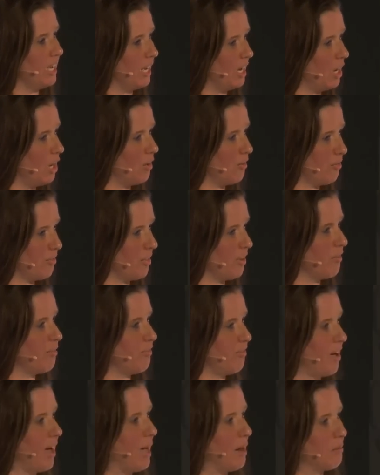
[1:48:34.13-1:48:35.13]
of the
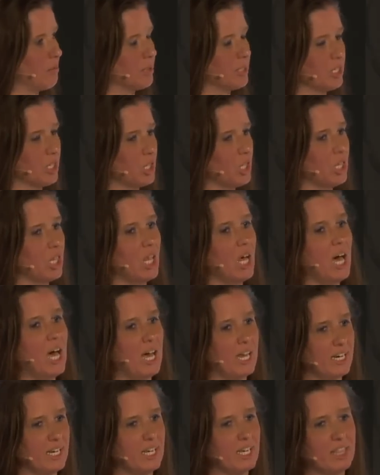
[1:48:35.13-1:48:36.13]
fibrin
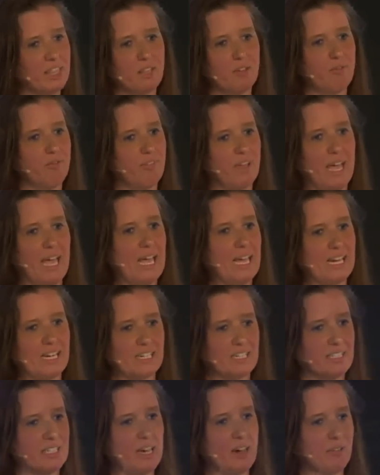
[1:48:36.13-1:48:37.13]
clot in the
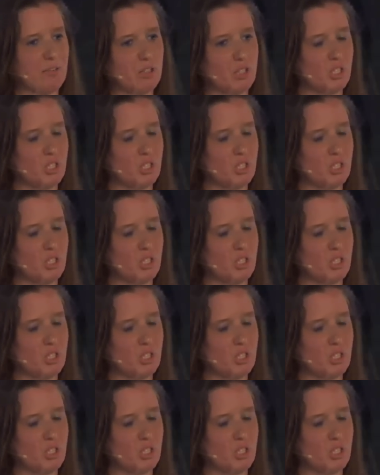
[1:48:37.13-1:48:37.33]
veins after